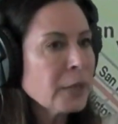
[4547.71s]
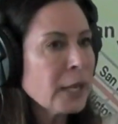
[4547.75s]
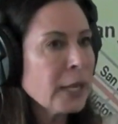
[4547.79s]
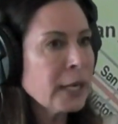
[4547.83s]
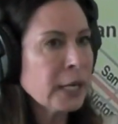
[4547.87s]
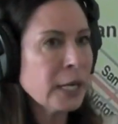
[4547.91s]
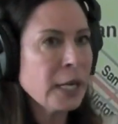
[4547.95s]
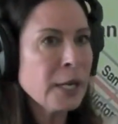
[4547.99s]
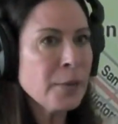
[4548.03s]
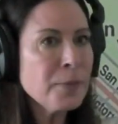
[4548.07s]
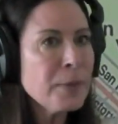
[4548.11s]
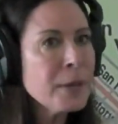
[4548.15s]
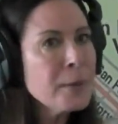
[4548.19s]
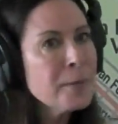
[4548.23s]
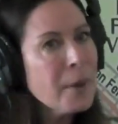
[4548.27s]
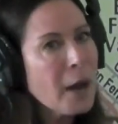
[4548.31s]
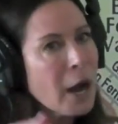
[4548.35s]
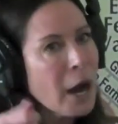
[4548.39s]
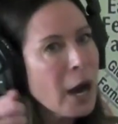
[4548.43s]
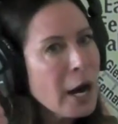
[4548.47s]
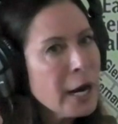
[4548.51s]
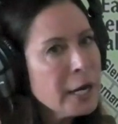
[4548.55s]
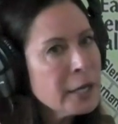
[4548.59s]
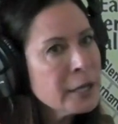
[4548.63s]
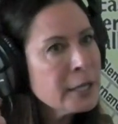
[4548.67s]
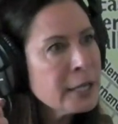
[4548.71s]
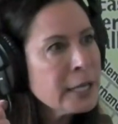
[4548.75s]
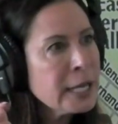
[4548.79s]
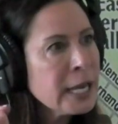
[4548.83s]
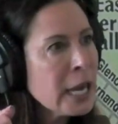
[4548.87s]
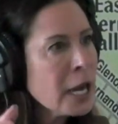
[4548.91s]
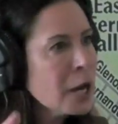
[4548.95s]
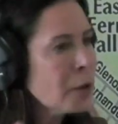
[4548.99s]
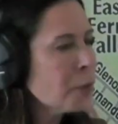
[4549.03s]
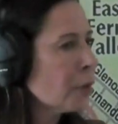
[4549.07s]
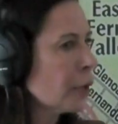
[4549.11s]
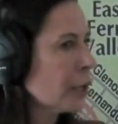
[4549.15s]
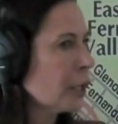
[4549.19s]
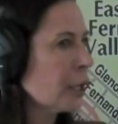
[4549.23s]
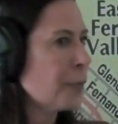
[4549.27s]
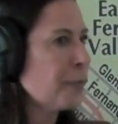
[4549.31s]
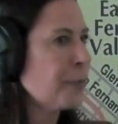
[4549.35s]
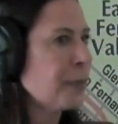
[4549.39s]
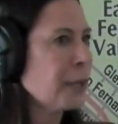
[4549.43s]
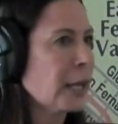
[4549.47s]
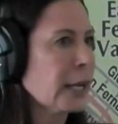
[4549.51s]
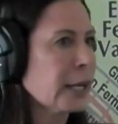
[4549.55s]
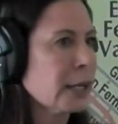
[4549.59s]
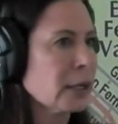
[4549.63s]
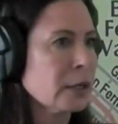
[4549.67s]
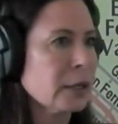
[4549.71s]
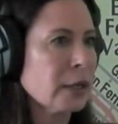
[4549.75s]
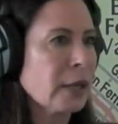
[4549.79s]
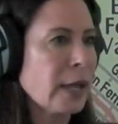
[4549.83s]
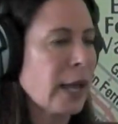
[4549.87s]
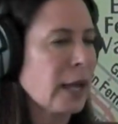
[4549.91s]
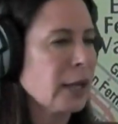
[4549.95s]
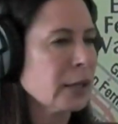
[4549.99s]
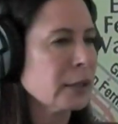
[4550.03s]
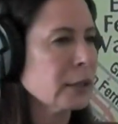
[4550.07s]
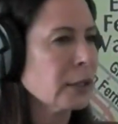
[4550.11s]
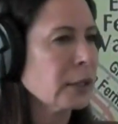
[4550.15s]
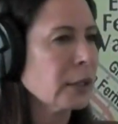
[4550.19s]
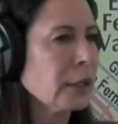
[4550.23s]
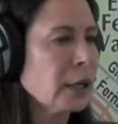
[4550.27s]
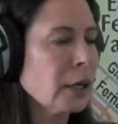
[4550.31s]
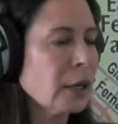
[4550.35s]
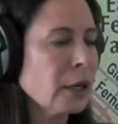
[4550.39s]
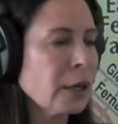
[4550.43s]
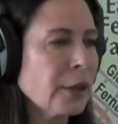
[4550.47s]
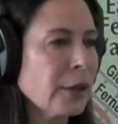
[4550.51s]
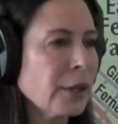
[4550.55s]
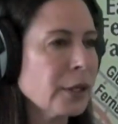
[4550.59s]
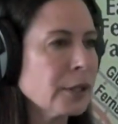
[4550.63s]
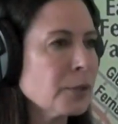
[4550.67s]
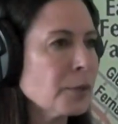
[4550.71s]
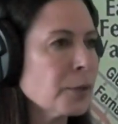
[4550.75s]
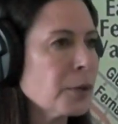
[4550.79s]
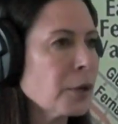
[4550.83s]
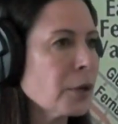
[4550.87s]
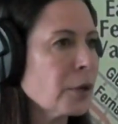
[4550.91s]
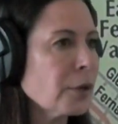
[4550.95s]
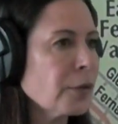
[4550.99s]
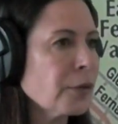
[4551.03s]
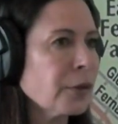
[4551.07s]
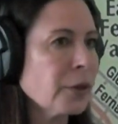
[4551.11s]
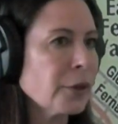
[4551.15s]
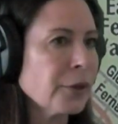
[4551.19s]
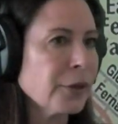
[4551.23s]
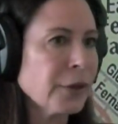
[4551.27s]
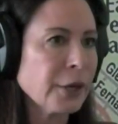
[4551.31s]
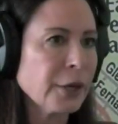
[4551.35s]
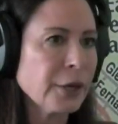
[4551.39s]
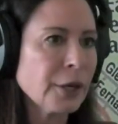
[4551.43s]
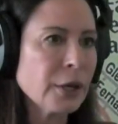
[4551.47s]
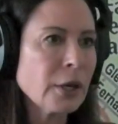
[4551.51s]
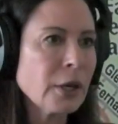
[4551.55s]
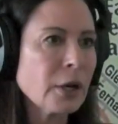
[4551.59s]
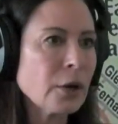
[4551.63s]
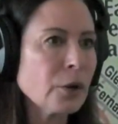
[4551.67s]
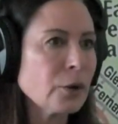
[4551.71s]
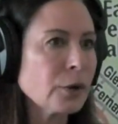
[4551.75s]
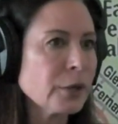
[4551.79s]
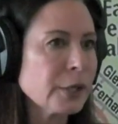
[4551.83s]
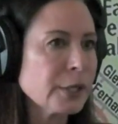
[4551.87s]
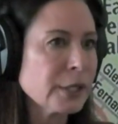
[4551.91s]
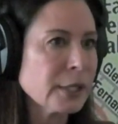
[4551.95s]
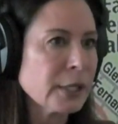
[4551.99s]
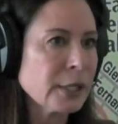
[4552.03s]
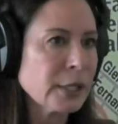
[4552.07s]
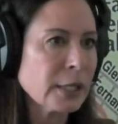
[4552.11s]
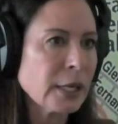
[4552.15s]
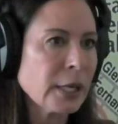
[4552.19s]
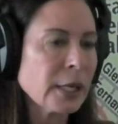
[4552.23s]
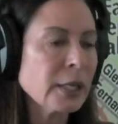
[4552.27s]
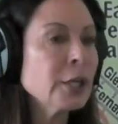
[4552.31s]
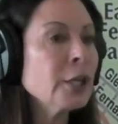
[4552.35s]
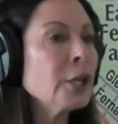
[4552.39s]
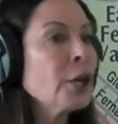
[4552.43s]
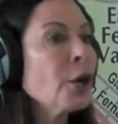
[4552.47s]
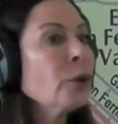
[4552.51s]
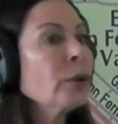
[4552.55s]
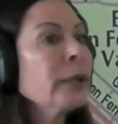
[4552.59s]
And he'd be behind the camera and he'd be like, excellent, oh, that's beautiful. There you go, Christy. You